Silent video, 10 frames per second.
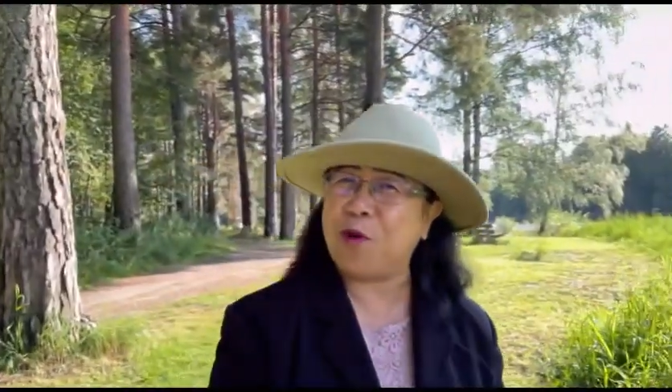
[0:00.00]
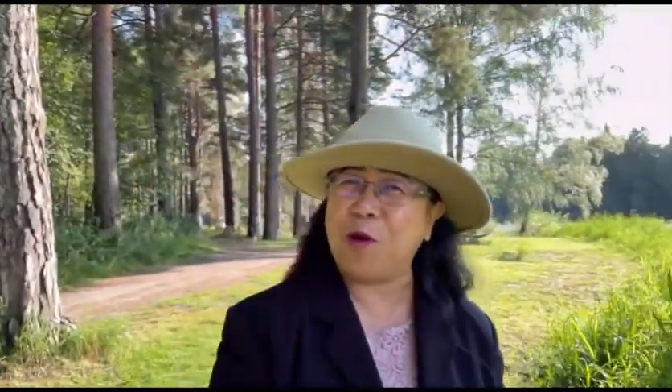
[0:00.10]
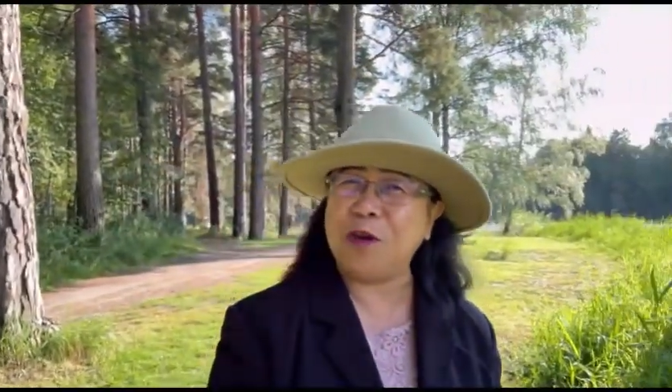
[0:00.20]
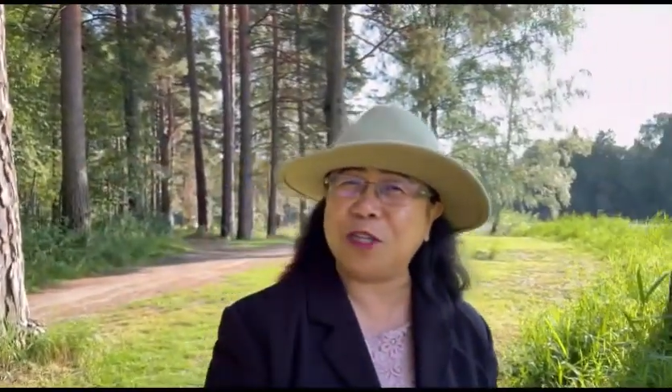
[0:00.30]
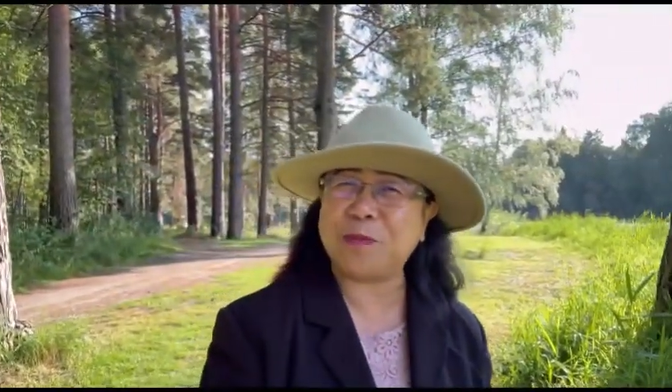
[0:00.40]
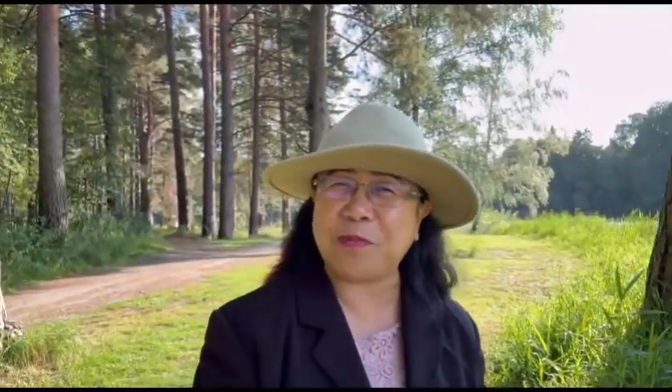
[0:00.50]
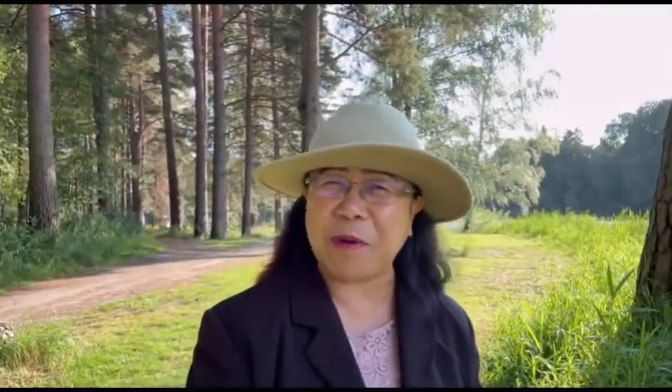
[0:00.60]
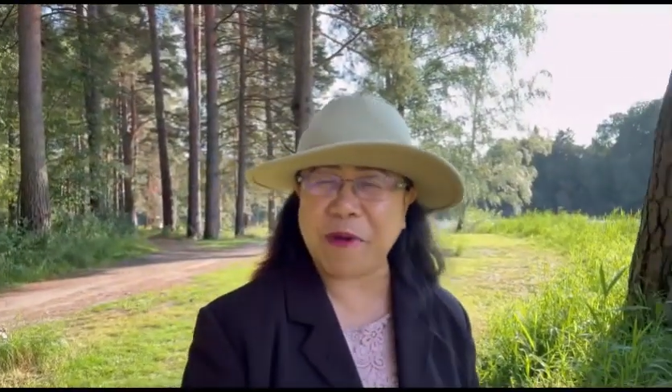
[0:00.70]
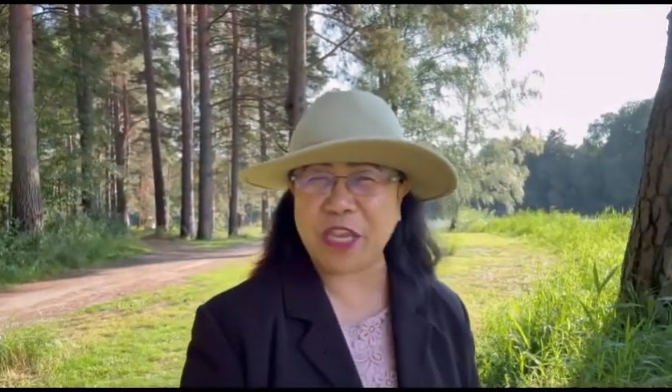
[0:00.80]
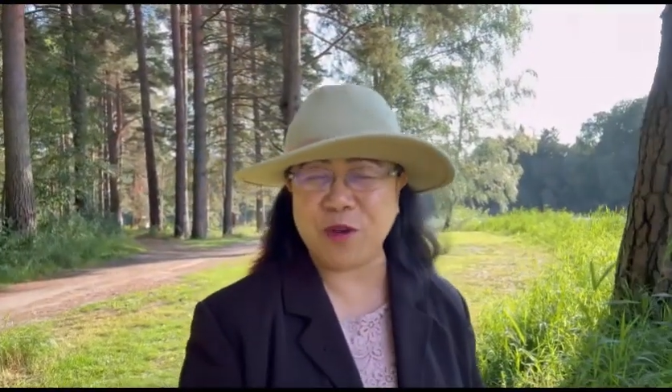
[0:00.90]
course
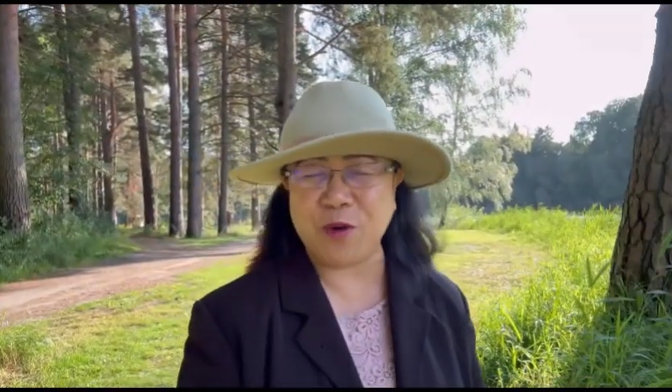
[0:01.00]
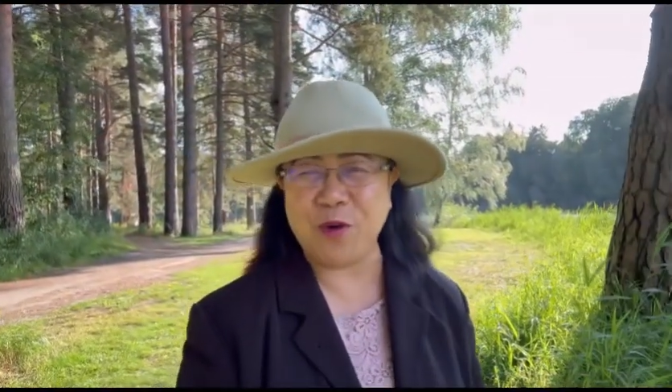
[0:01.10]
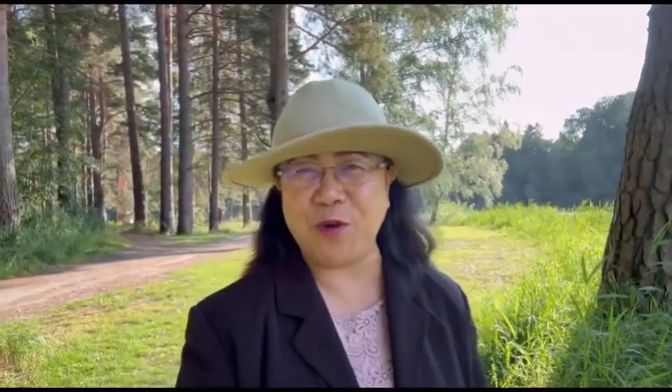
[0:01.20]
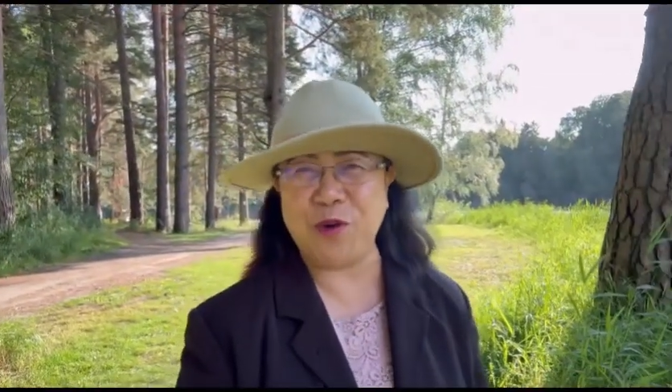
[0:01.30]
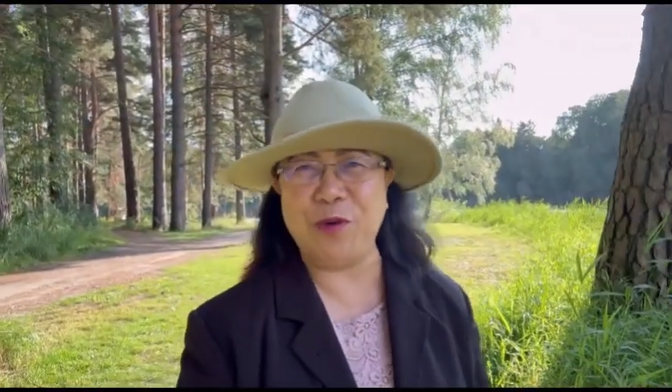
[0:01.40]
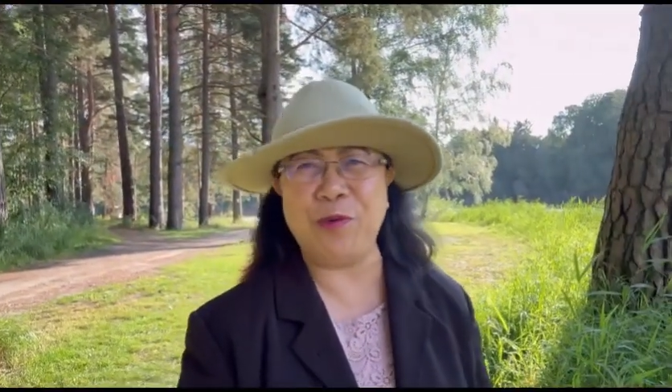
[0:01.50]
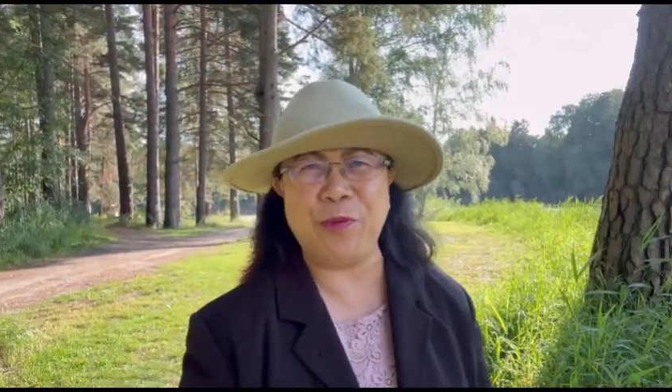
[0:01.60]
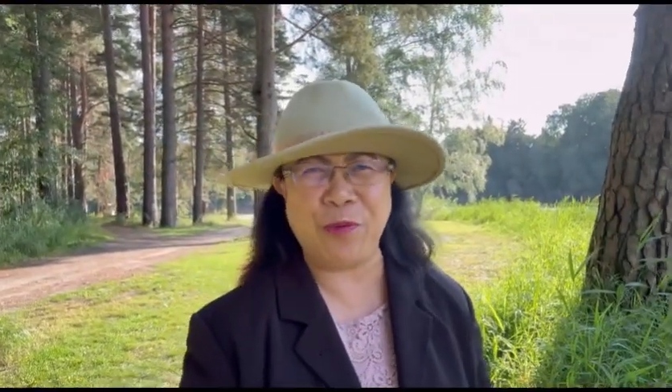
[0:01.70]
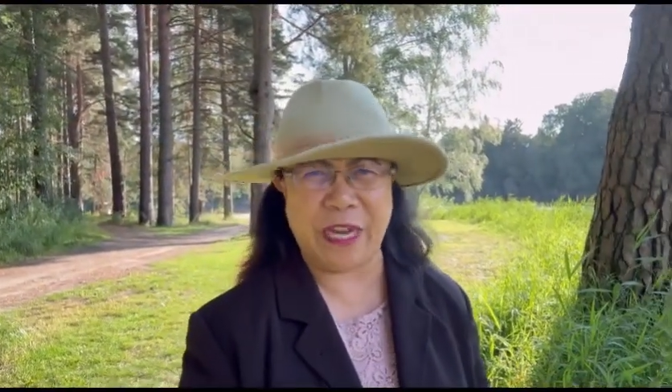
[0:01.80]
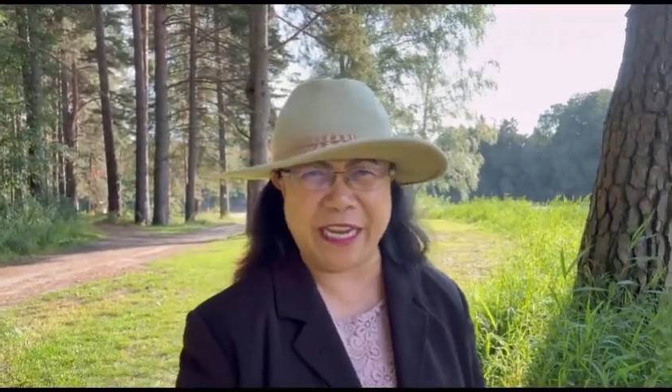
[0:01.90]
from my own
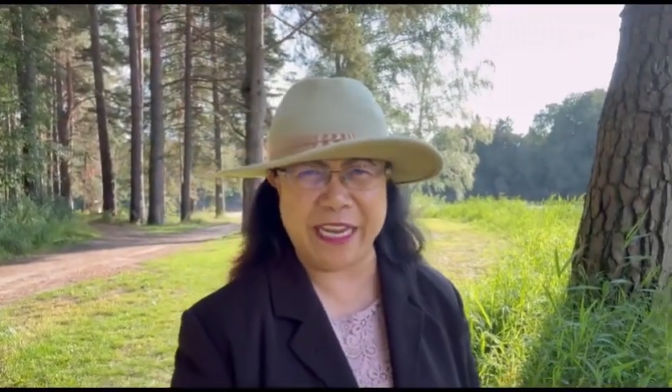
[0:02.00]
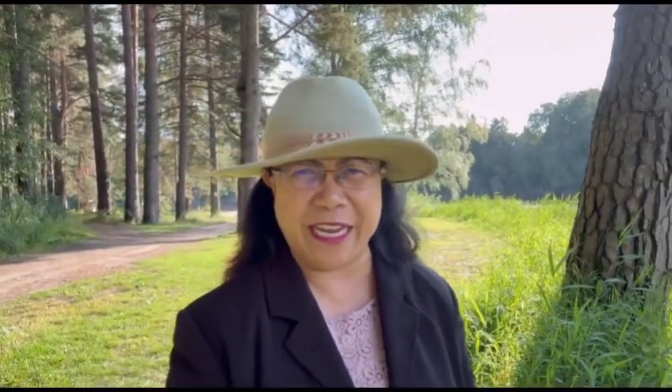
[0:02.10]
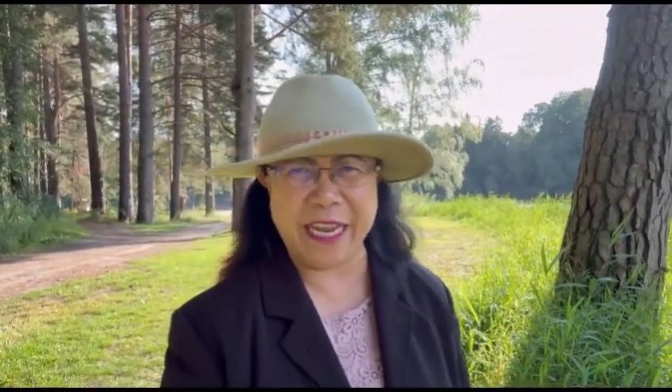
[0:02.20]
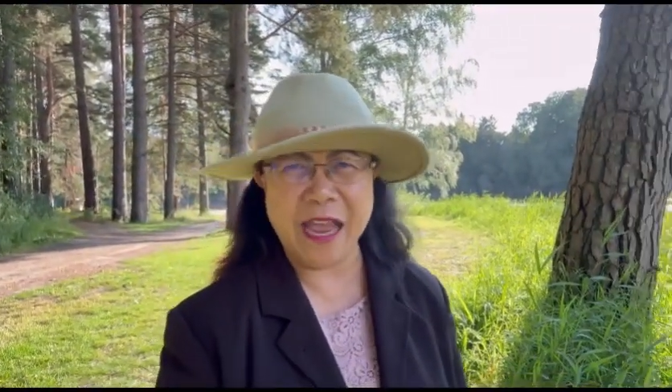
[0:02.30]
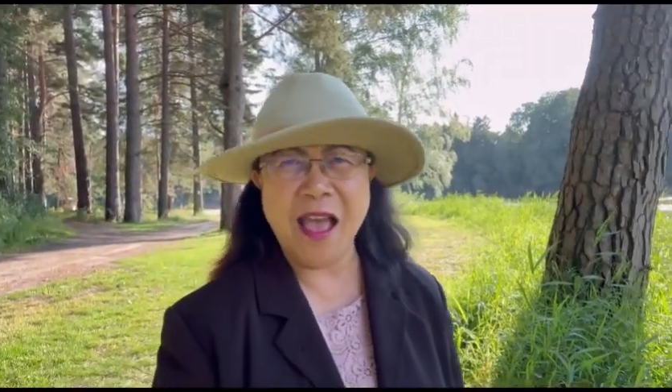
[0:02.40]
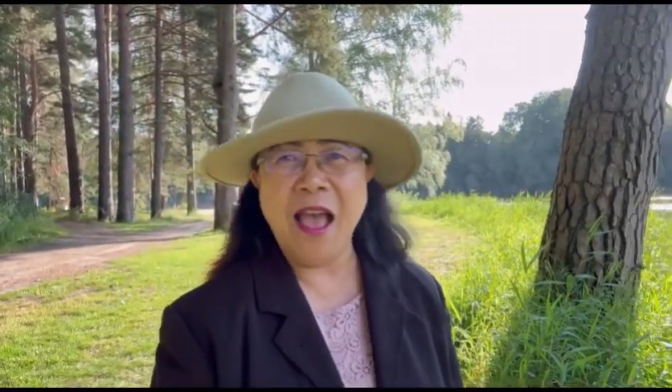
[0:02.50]
reading.